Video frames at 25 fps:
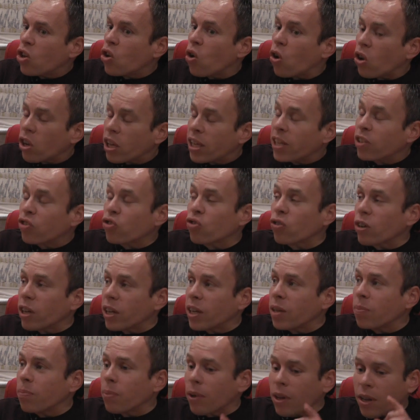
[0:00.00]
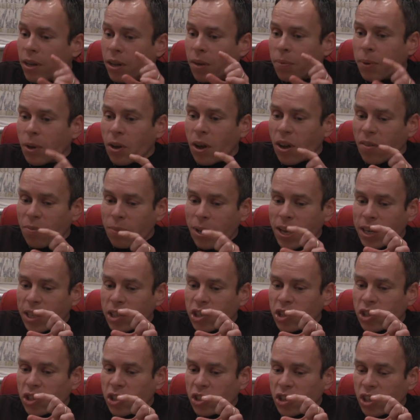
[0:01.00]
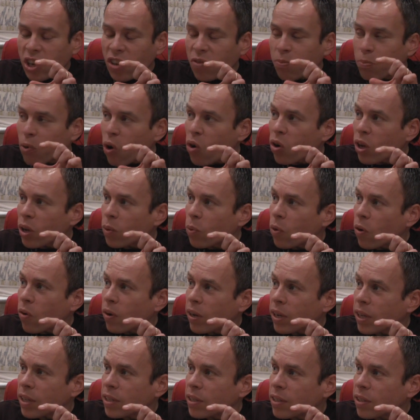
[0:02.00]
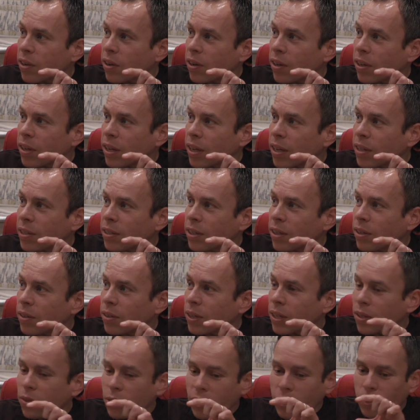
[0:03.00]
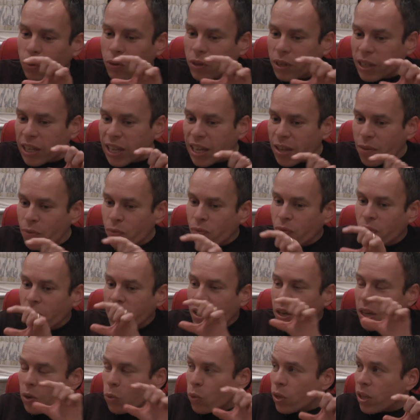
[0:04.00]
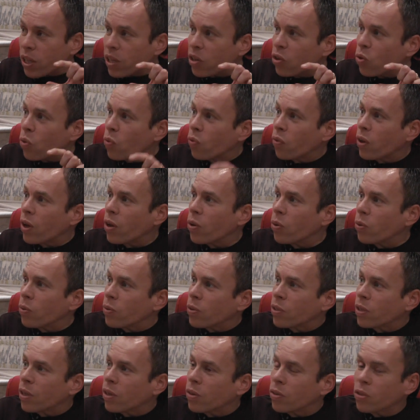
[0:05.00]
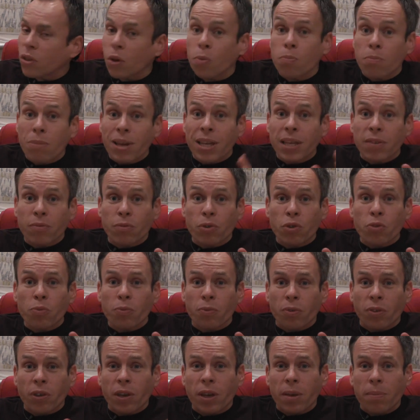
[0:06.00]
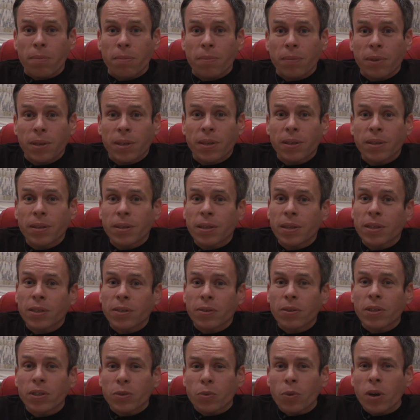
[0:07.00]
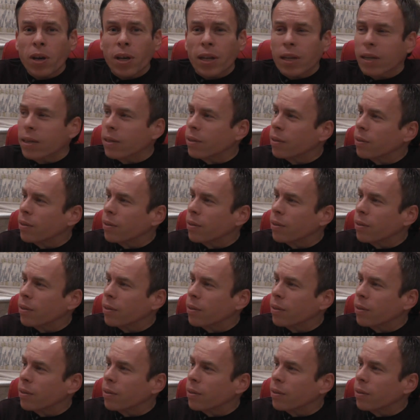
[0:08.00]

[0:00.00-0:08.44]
Not literally, but I've managed to stuff Pocket Warwick inside there, so he'll live within your phone. So make room for him. He's on his way.